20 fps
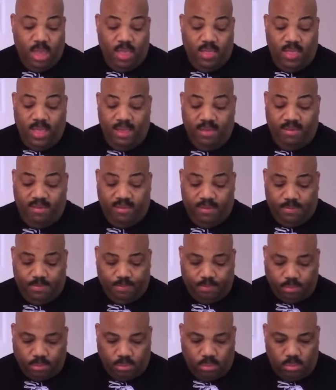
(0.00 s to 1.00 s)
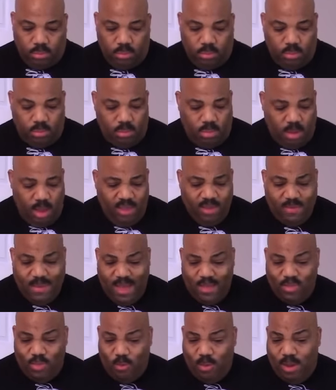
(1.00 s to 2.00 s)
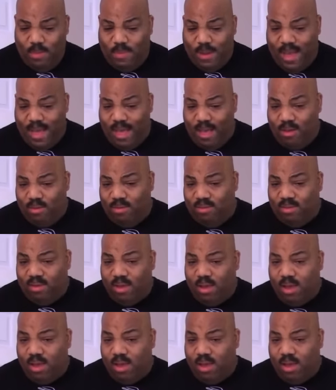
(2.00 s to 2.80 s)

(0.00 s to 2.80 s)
this is about 3 pounds